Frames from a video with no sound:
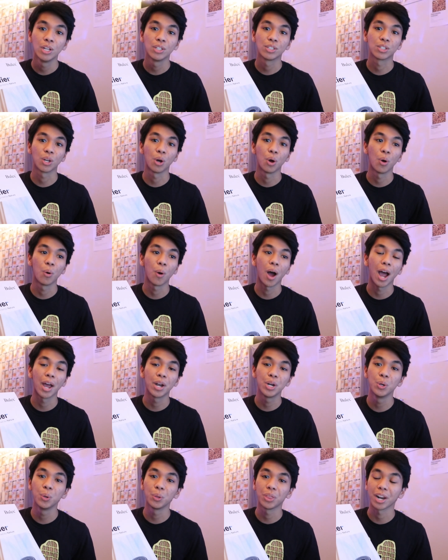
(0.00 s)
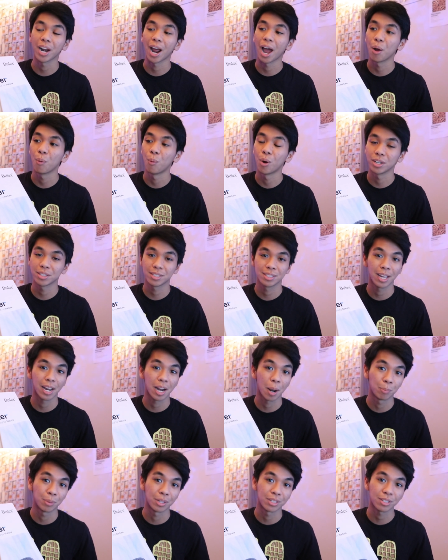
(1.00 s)
So I knew that I wanted to
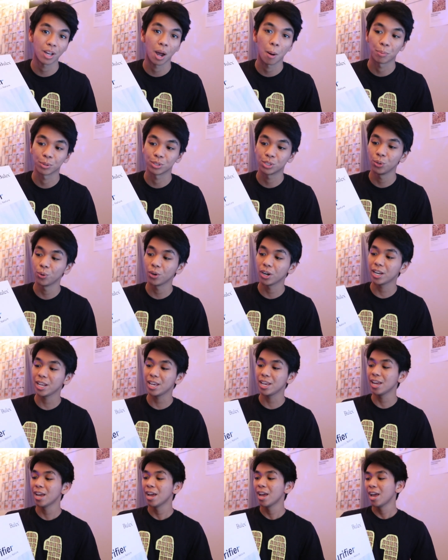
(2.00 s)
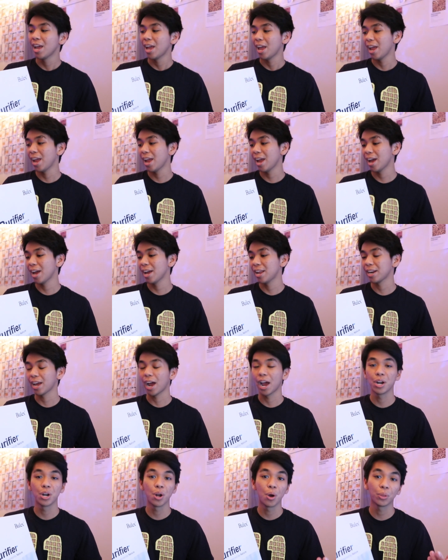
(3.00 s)
take up this opportunity and
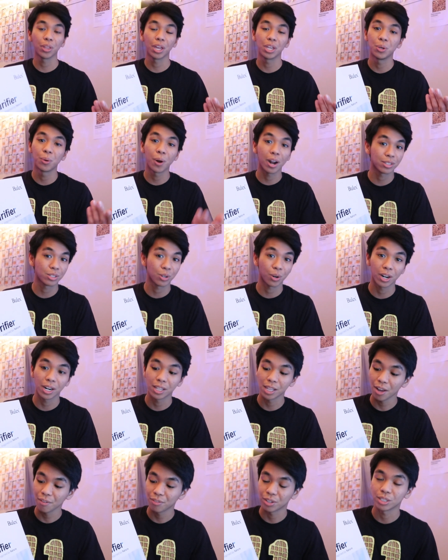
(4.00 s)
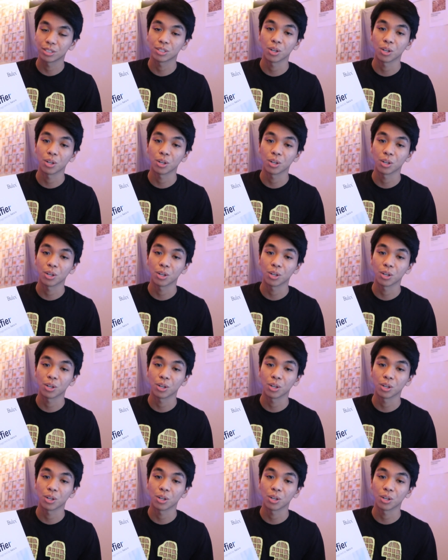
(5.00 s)
I know that you guys are gonna love it.